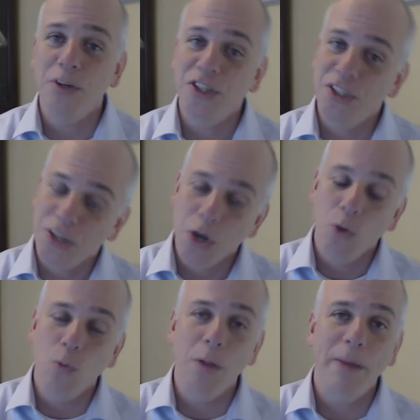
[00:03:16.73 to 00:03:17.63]
which is,
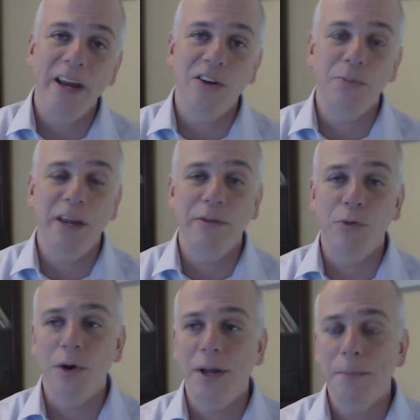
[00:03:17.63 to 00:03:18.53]
will payers pay
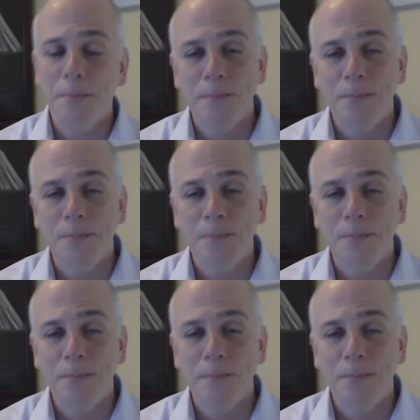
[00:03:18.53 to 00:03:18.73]
for it?